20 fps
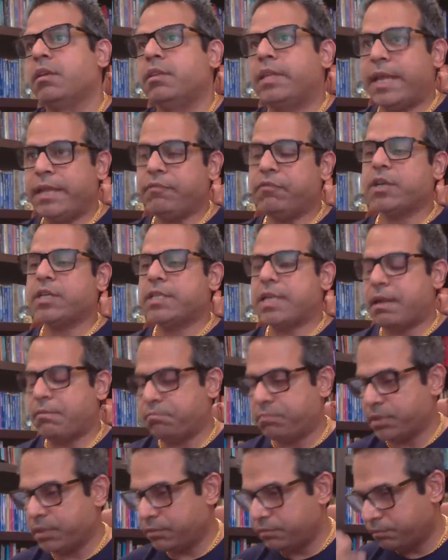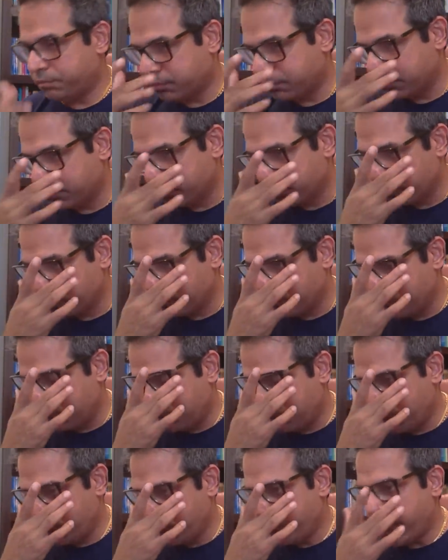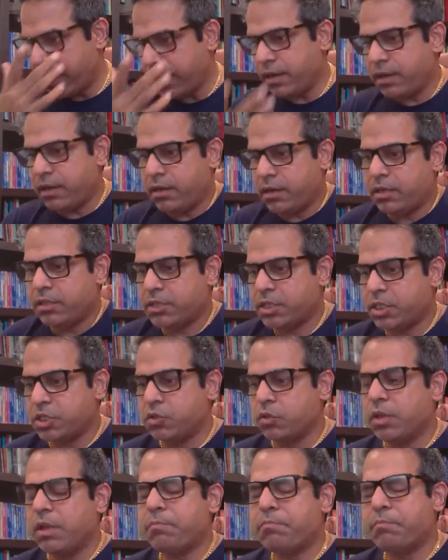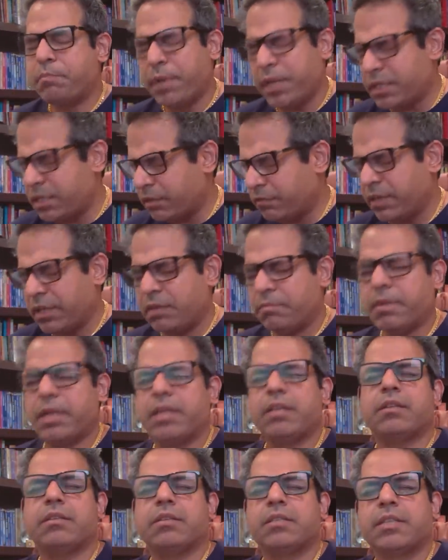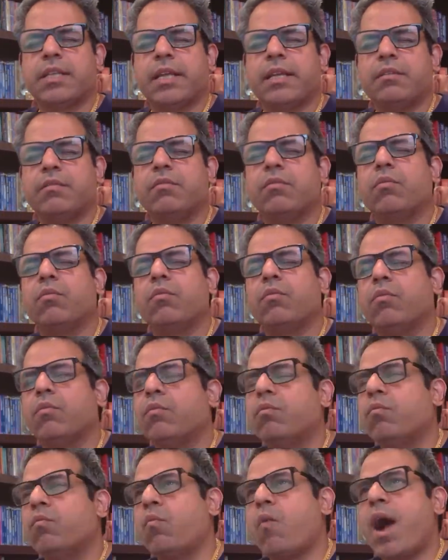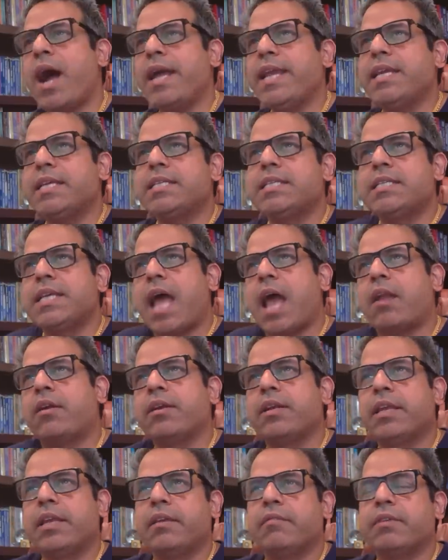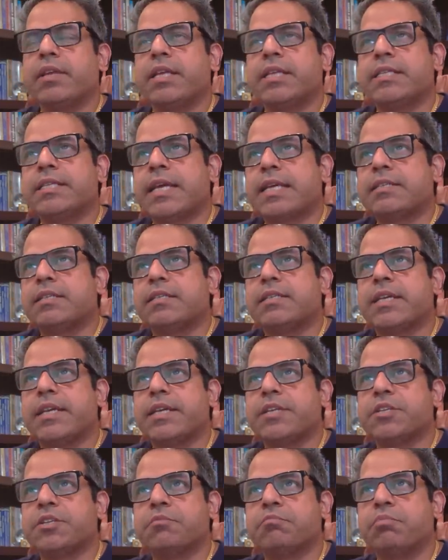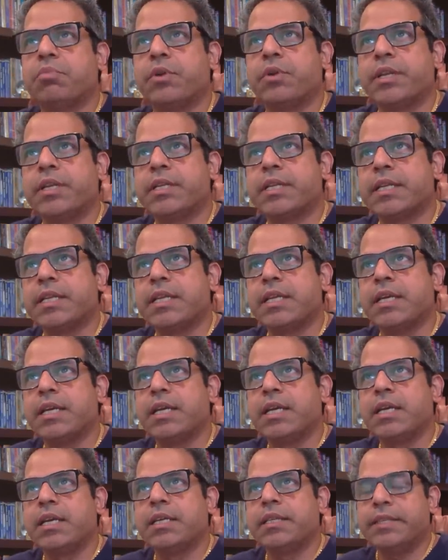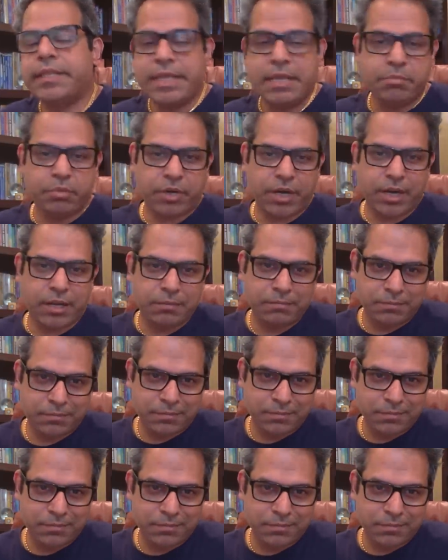Like, for example, you gotta just know the basic fundamentals that why is Saturn given its exaltation point in Libra?